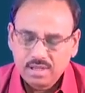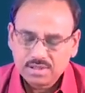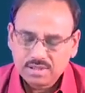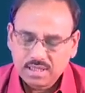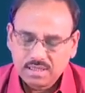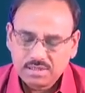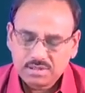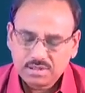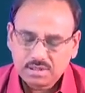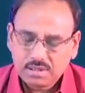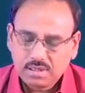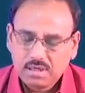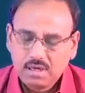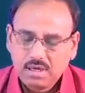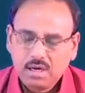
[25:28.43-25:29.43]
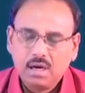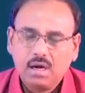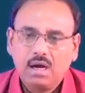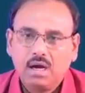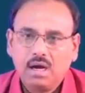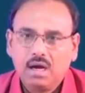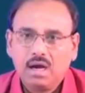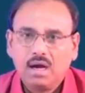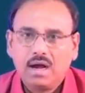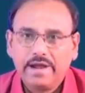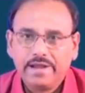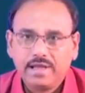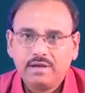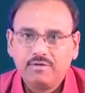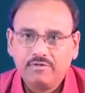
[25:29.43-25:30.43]
such
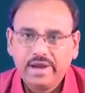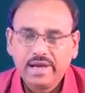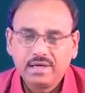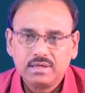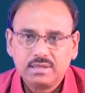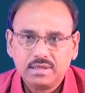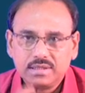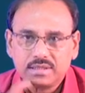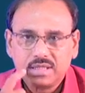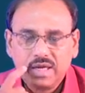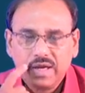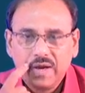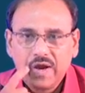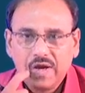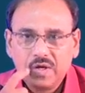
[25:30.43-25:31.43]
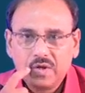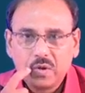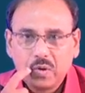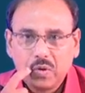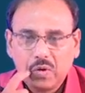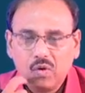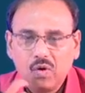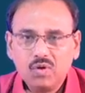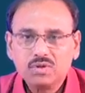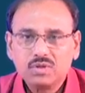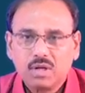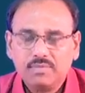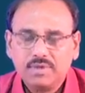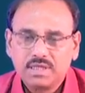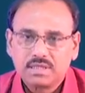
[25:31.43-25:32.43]
eigenvectors into rows
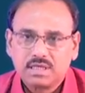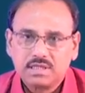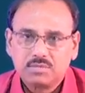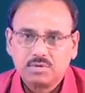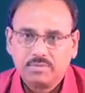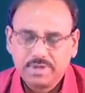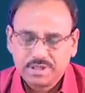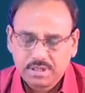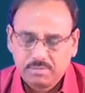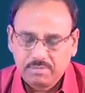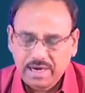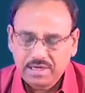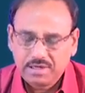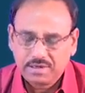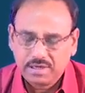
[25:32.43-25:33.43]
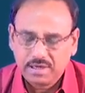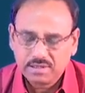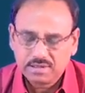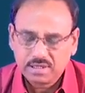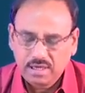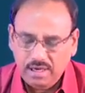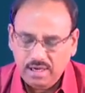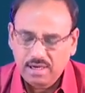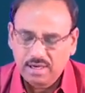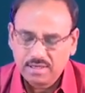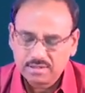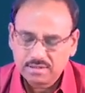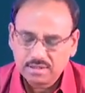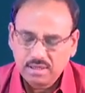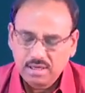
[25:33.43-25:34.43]
of this transformation matrix
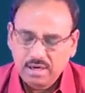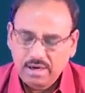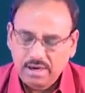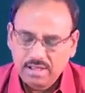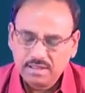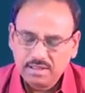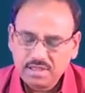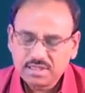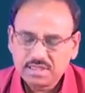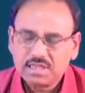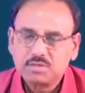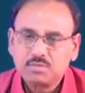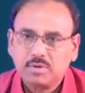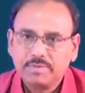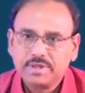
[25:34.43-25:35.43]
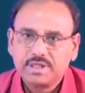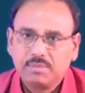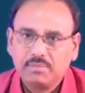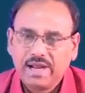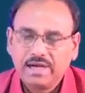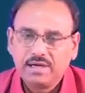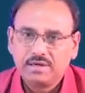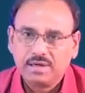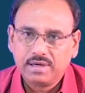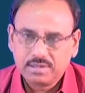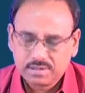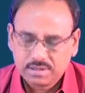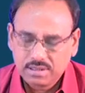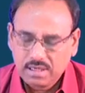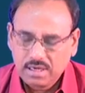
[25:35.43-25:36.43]
is, in this transformation
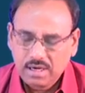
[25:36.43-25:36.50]
matrix,